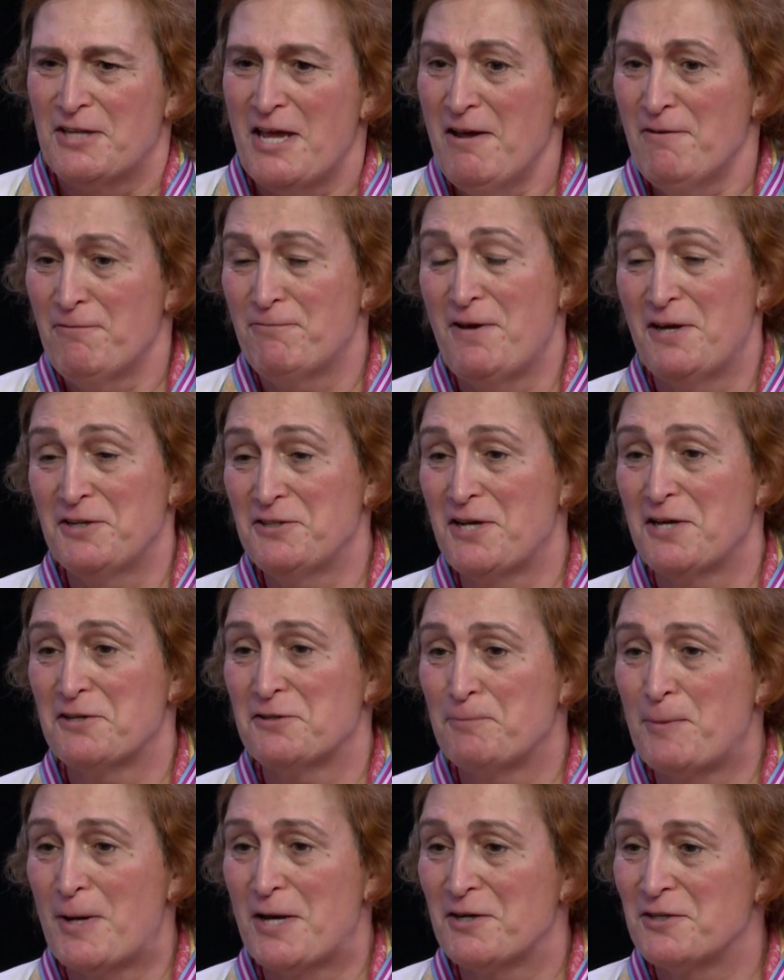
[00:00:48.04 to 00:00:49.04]
Yeah, found out
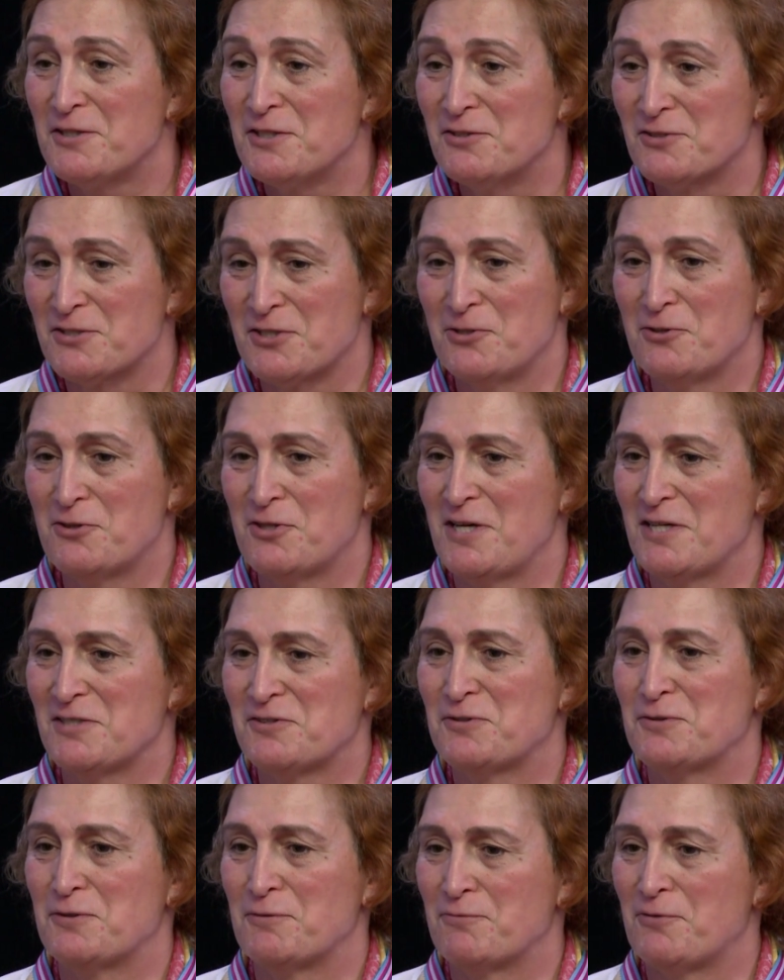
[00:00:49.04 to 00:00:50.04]
about it in
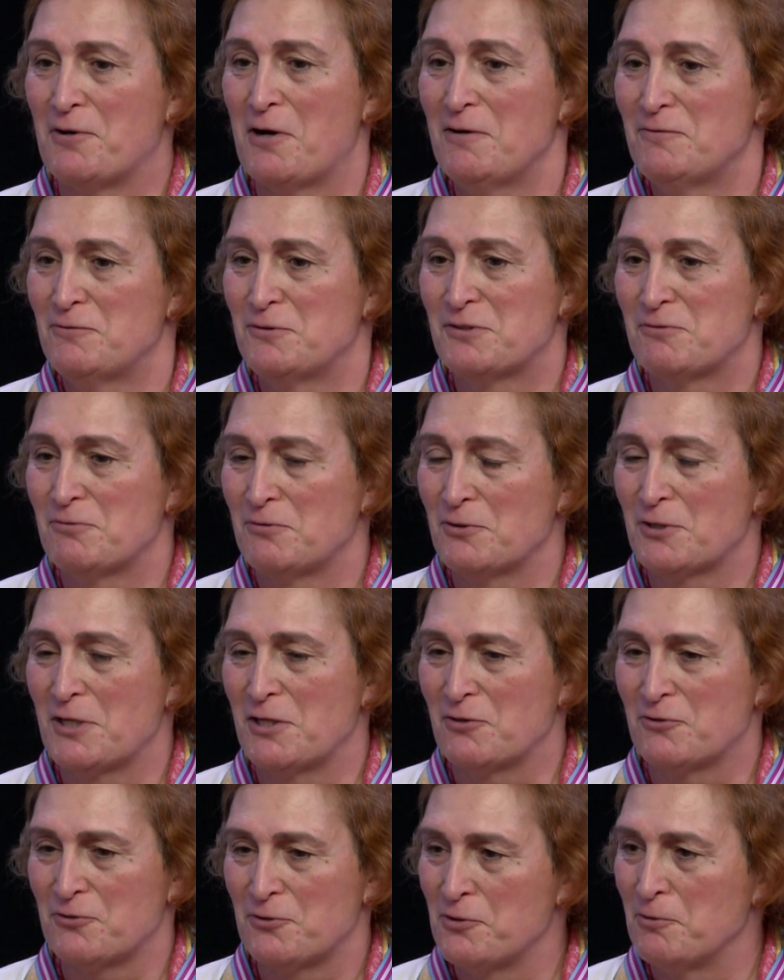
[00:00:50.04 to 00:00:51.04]
2005. Was
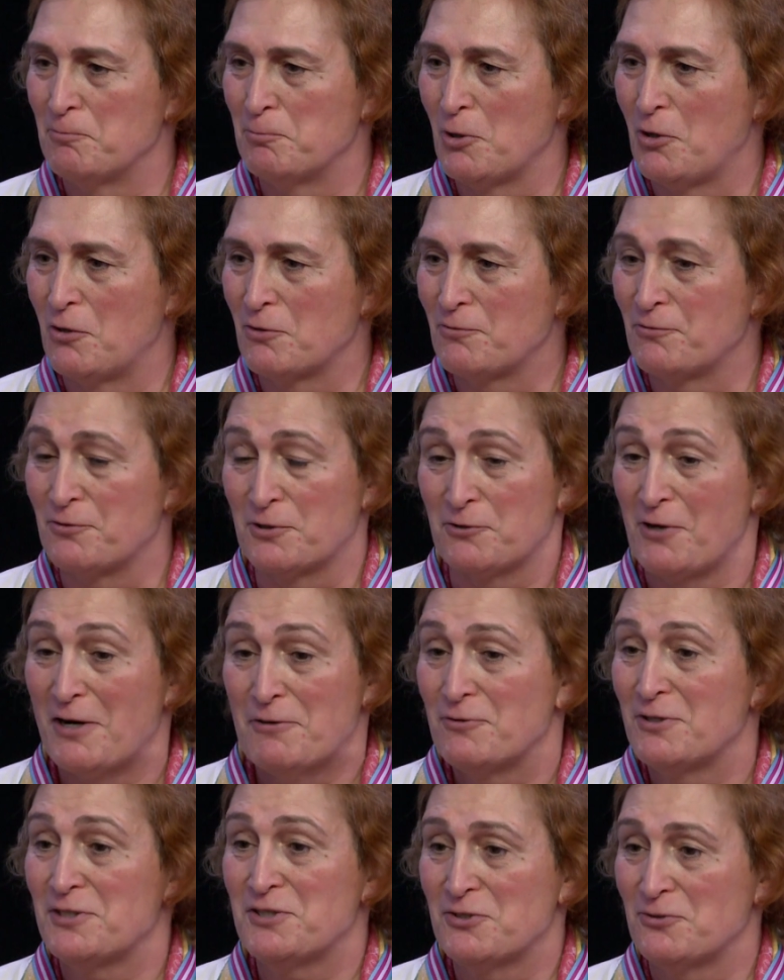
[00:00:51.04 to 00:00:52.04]
looking through the blog for a
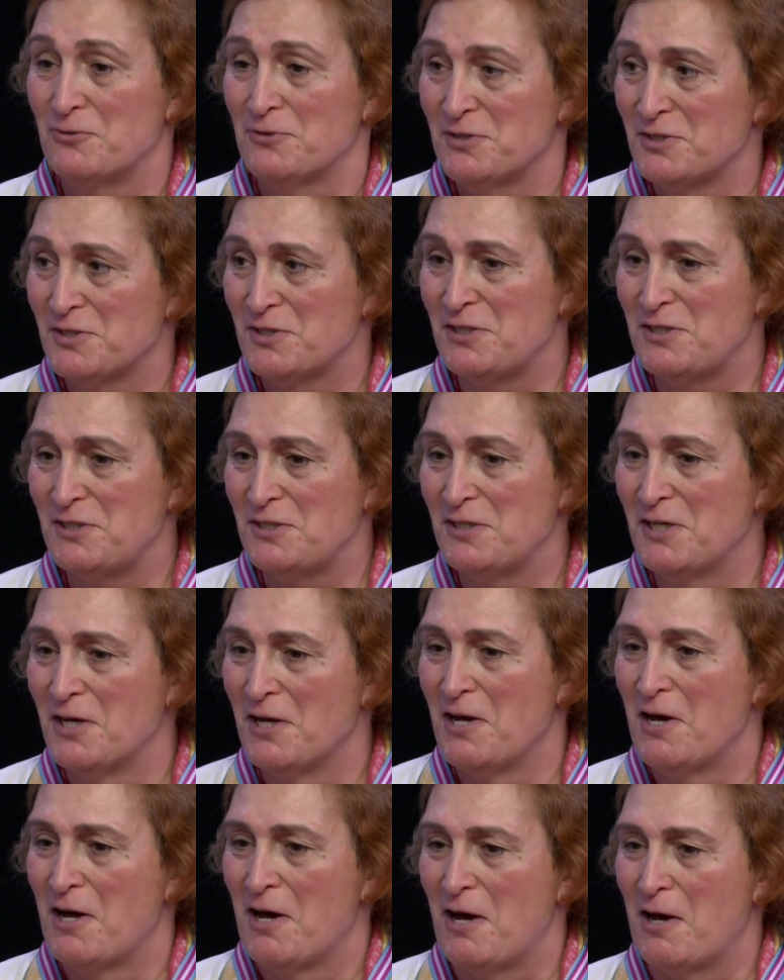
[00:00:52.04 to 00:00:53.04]
great resource,
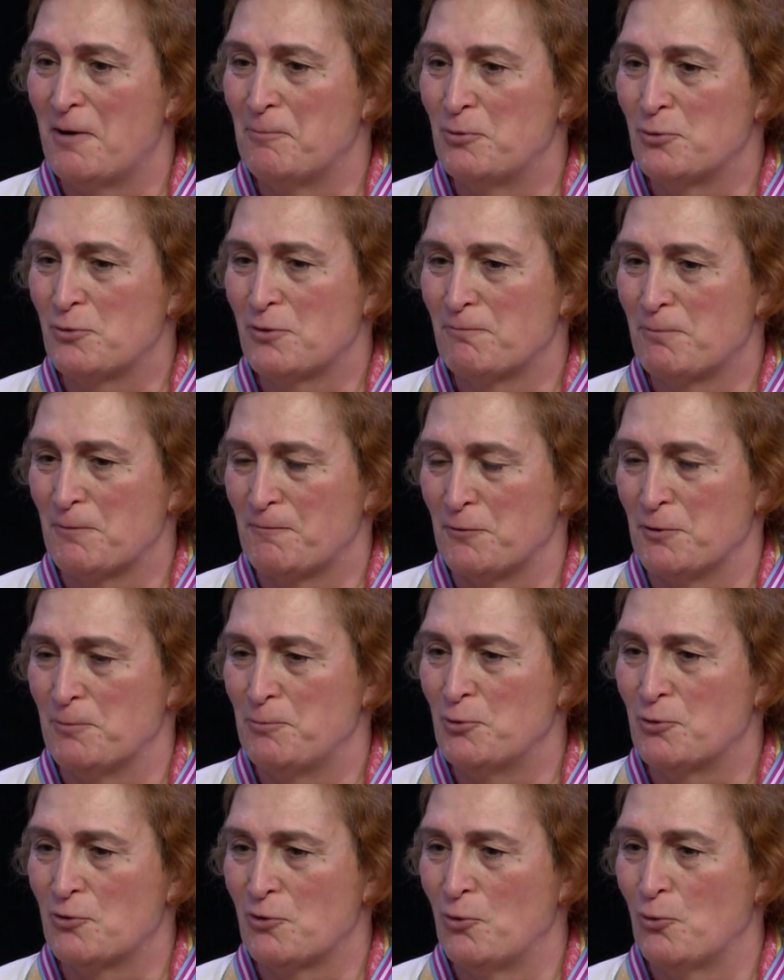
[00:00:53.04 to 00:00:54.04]
a
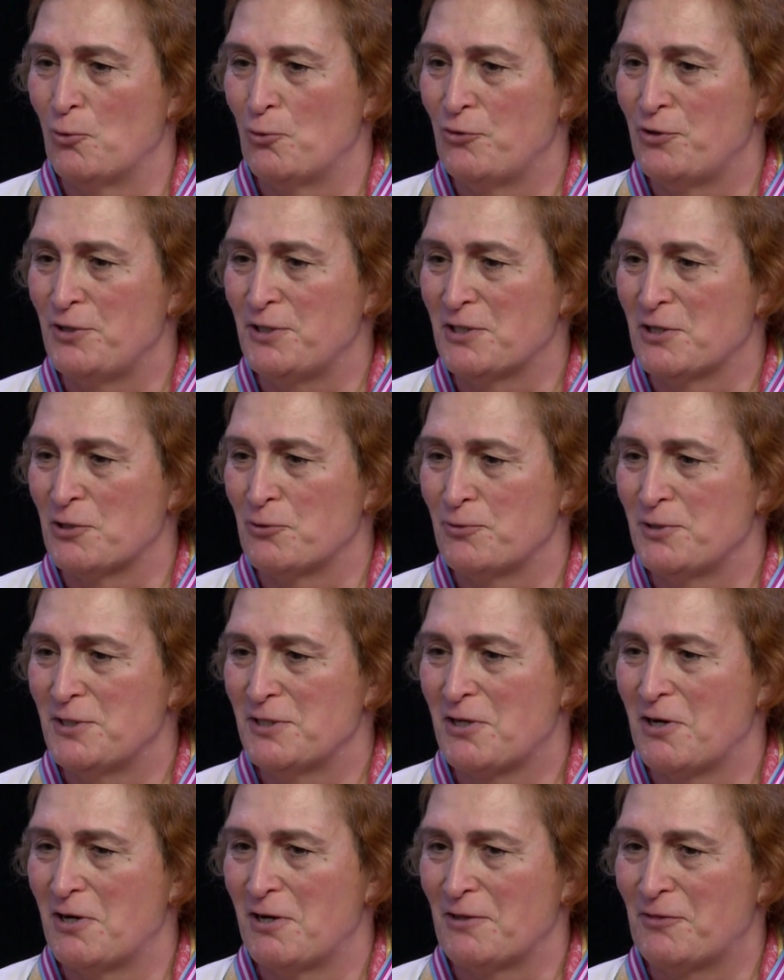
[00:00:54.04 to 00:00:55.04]
book called The
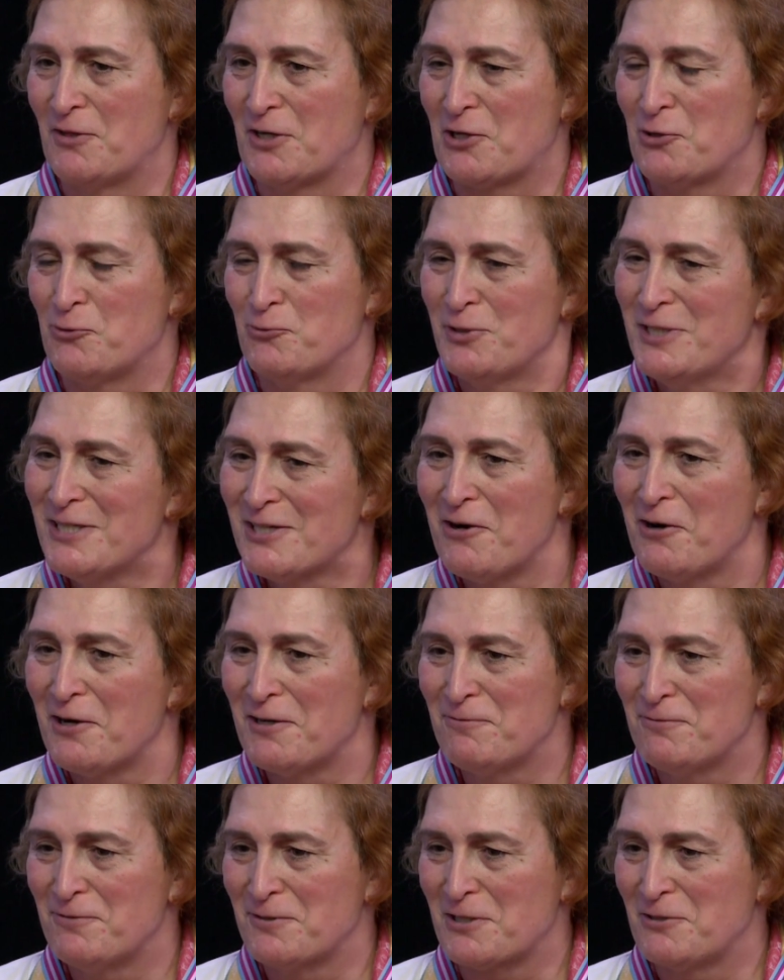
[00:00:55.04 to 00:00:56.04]
Career
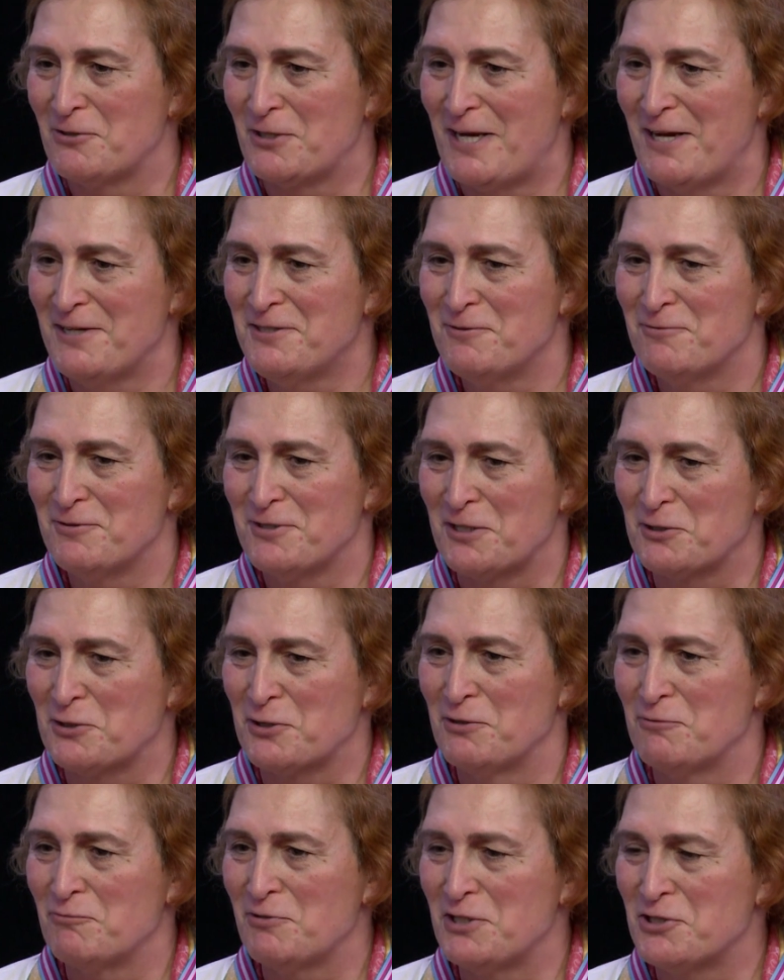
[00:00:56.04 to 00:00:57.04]
Guide for Creative and
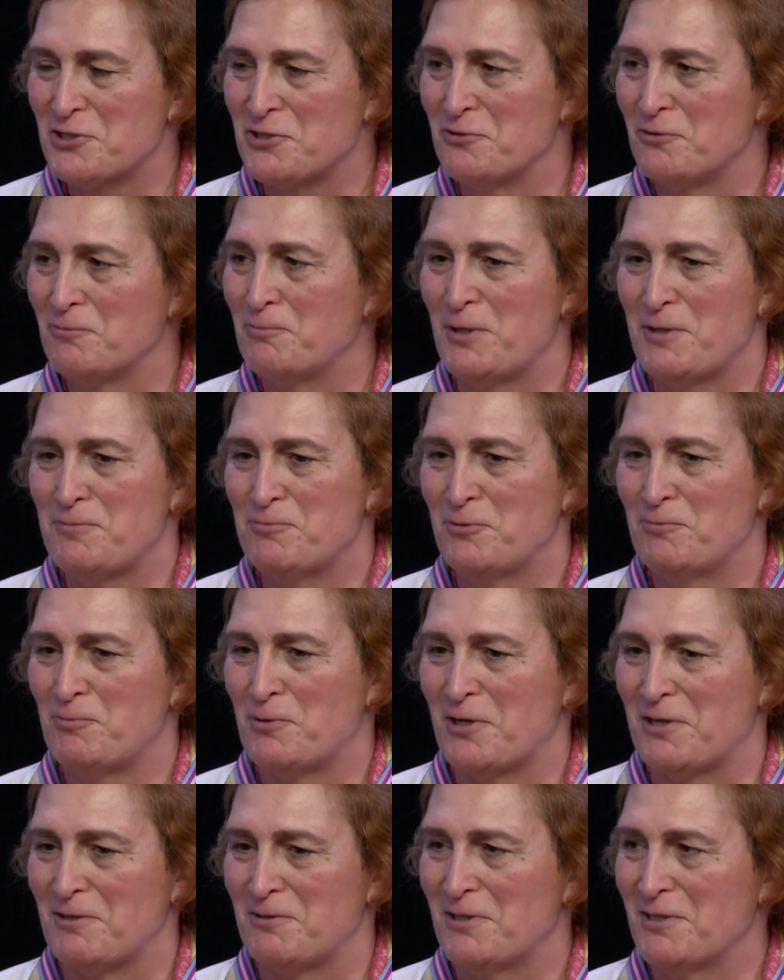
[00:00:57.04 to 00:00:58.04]
Unconventional People by